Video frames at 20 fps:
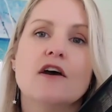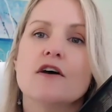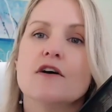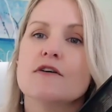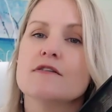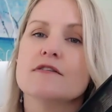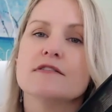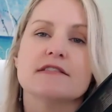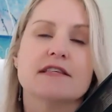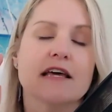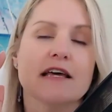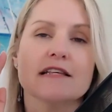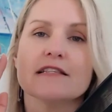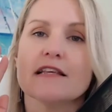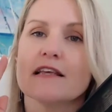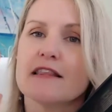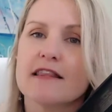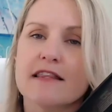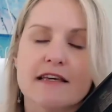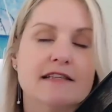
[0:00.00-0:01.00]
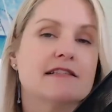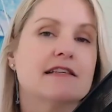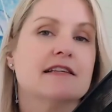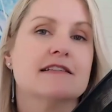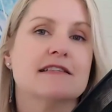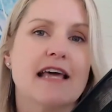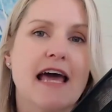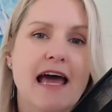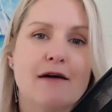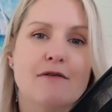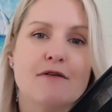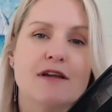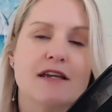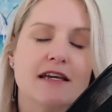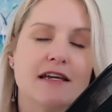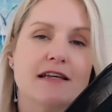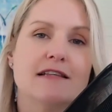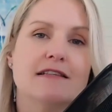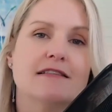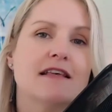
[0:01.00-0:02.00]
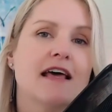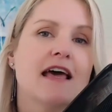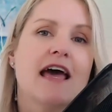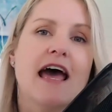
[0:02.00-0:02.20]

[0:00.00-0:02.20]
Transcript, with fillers: who says this is how it is